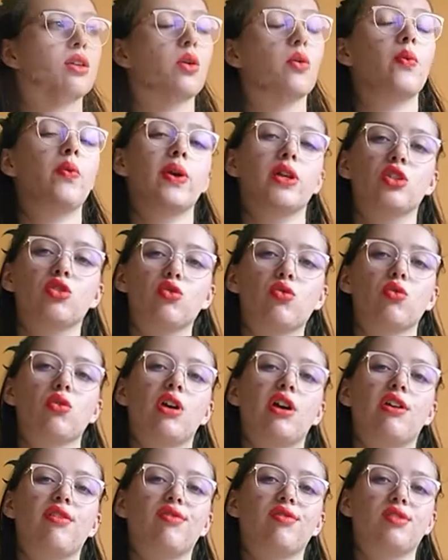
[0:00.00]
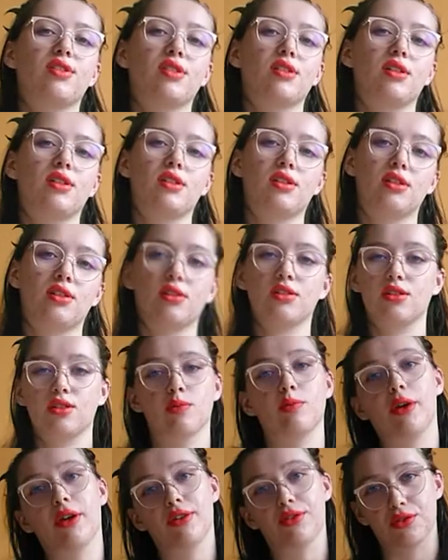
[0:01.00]
Witchcraft isn't
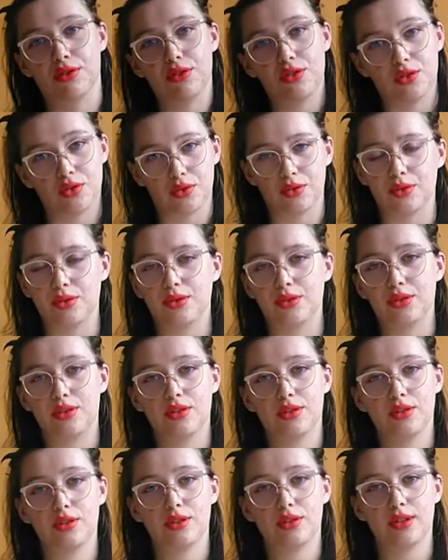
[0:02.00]
about the tools.